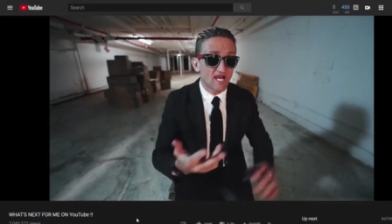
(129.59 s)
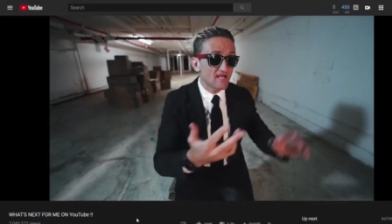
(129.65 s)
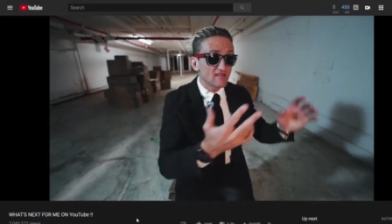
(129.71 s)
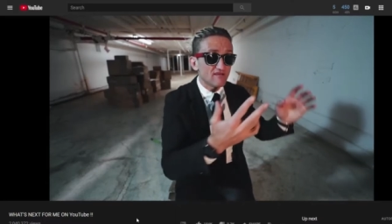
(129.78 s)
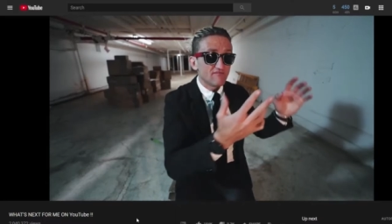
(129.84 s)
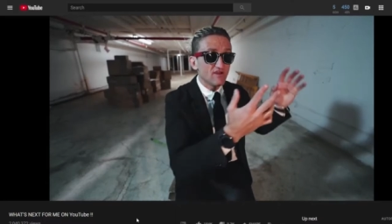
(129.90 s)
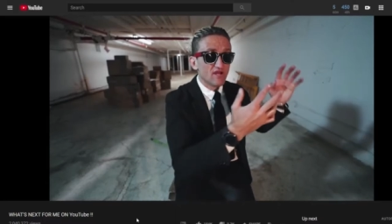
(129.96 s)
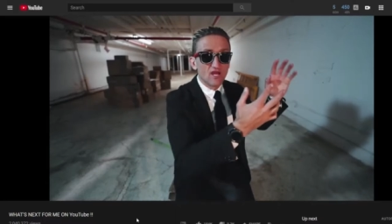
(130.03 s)
I
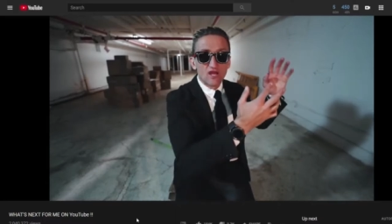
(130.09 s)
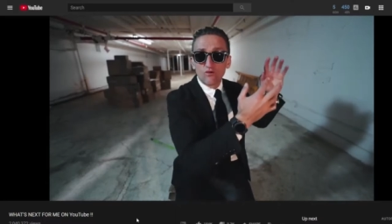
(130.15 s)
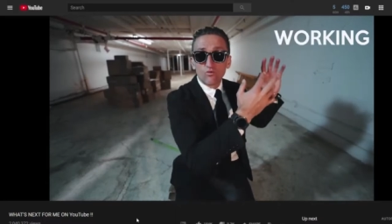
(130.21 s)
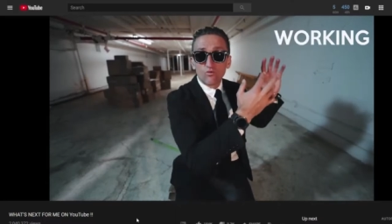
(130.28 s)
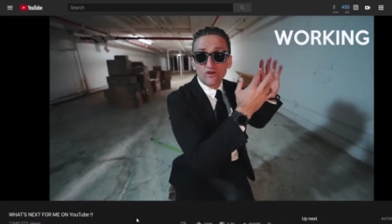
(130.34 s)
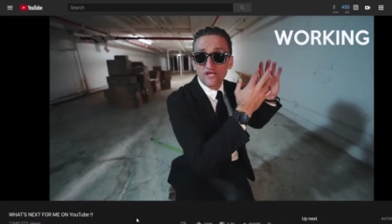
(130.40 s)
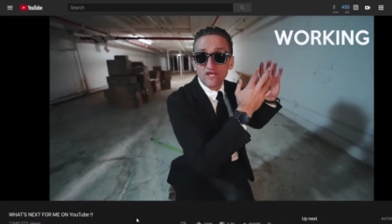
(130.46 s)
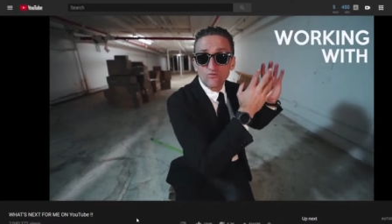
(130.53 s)
love
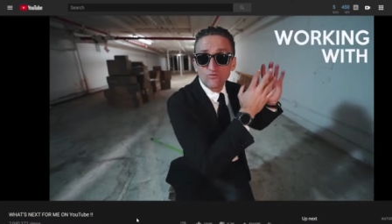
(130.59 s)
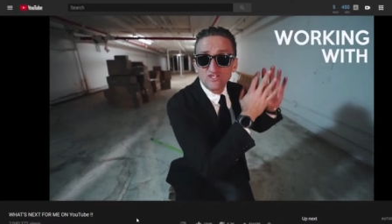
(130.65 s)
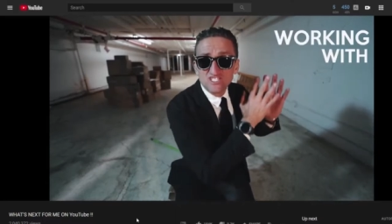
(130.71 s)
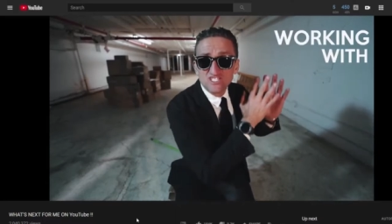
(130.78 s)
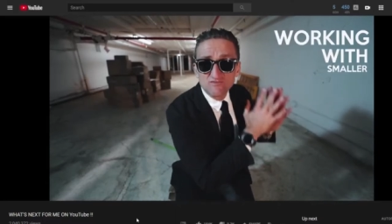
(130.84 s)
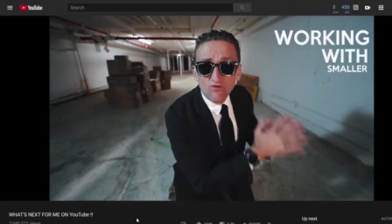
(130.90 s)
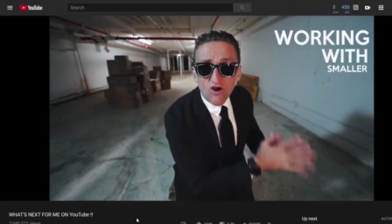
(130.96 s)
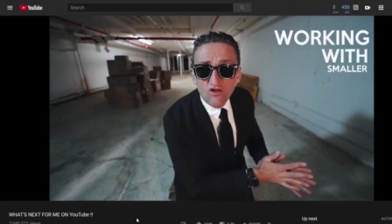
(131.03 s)
working with
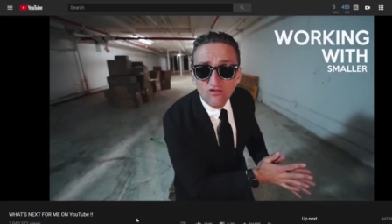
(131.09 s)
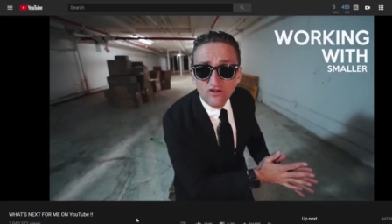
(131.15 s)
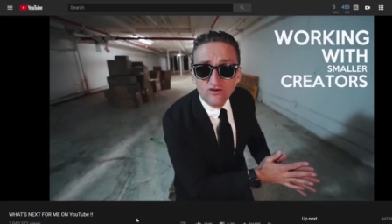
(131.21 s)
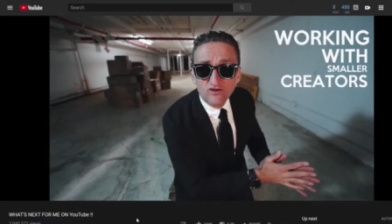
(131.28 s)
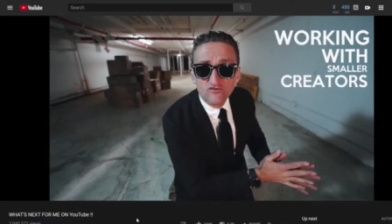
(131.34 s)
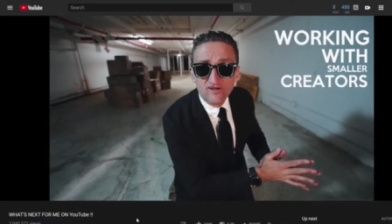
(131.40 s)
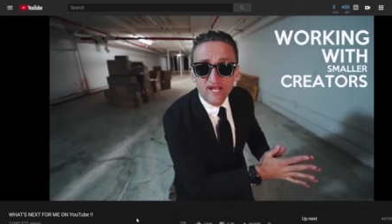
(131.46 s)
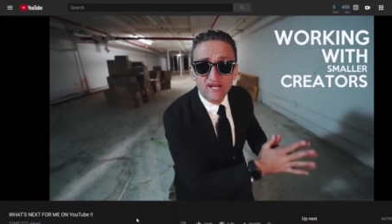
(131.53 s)
smaller
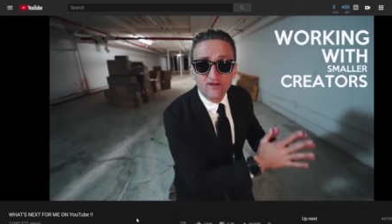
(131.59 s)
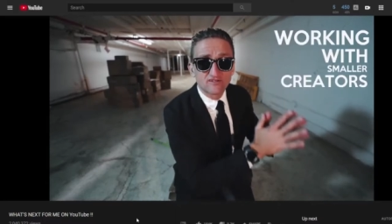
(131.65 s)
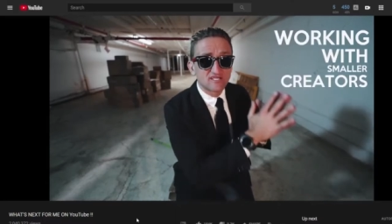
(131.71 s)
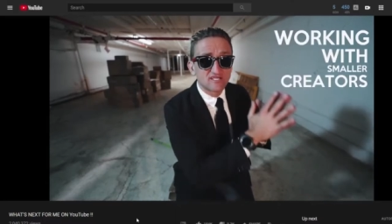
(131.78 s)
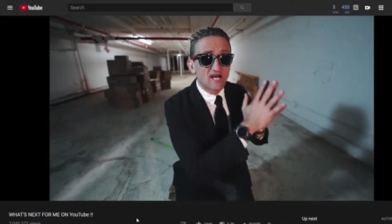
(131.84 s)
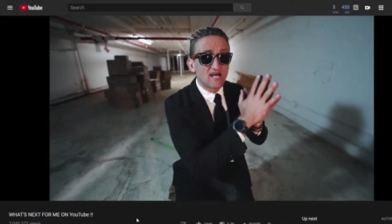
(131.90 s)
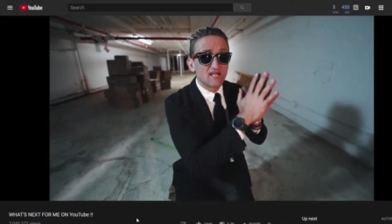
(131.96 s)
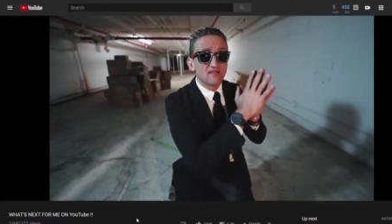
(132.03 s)
creators,
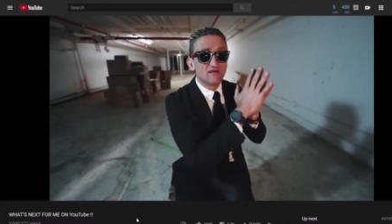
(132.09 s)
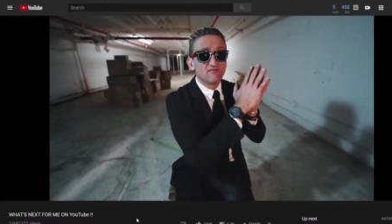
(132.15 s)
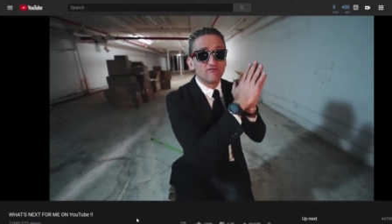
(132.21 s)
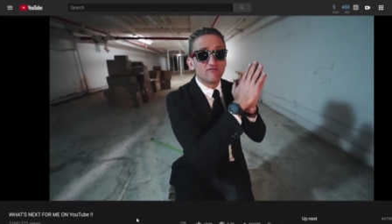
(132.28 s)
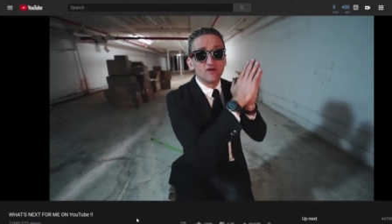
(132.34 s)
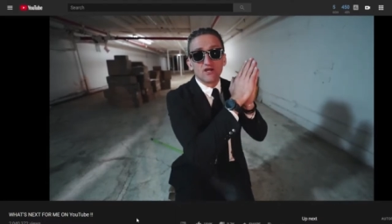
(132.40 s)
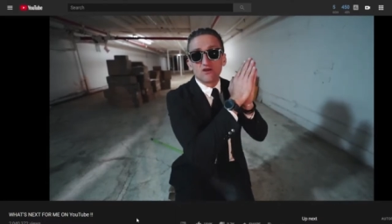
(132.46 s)
I love